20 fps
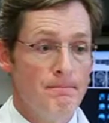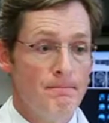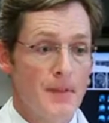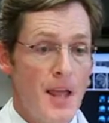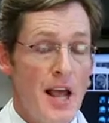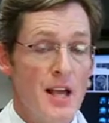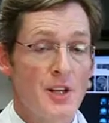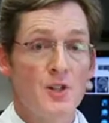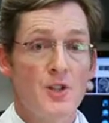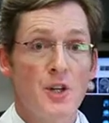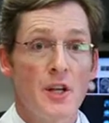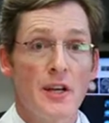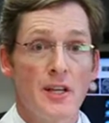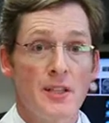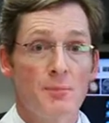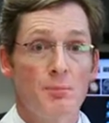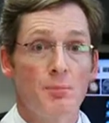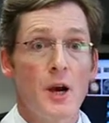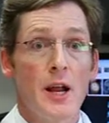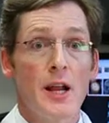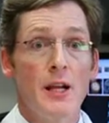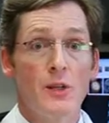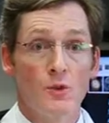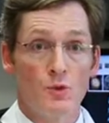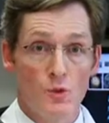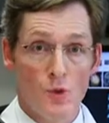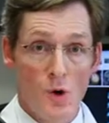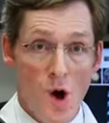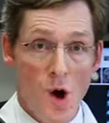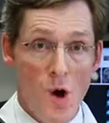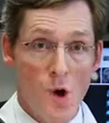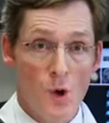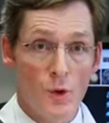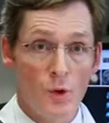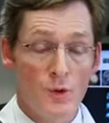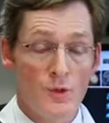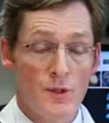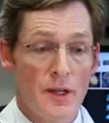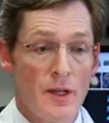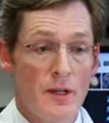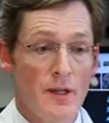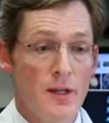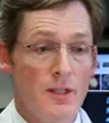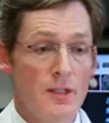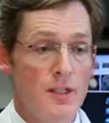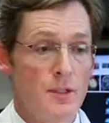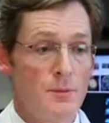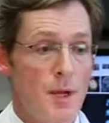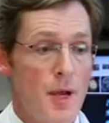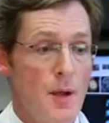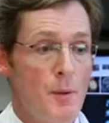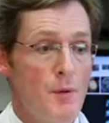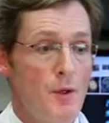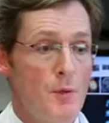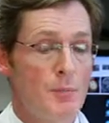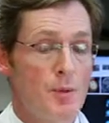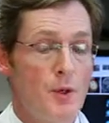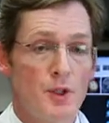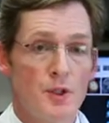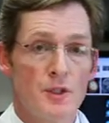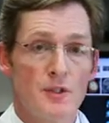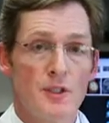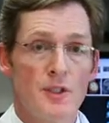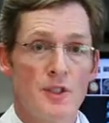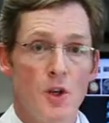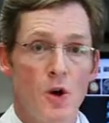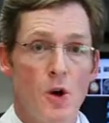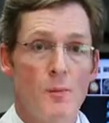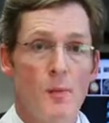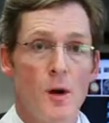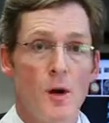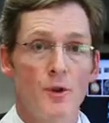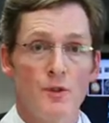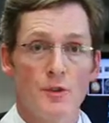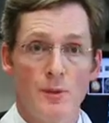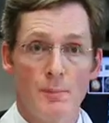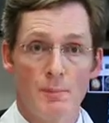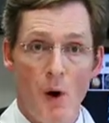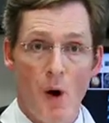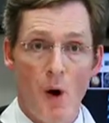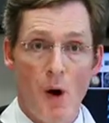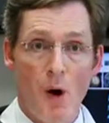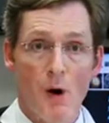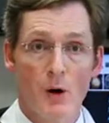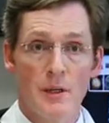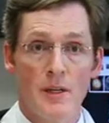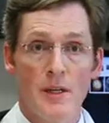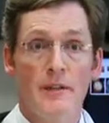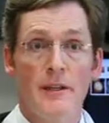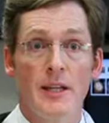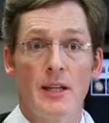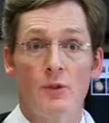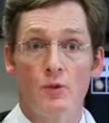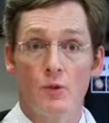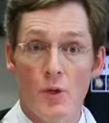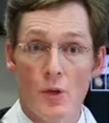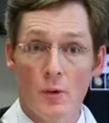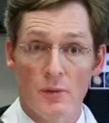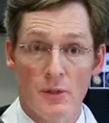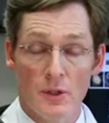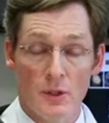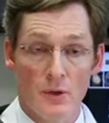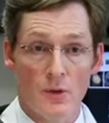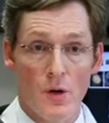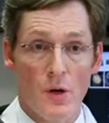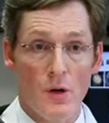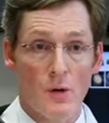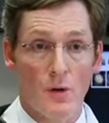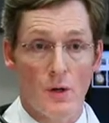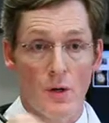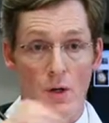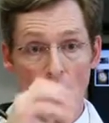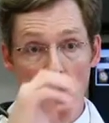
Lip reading: As Jenny's brain grows, it needs to be able to push the skull bones apart, giving it room to grow.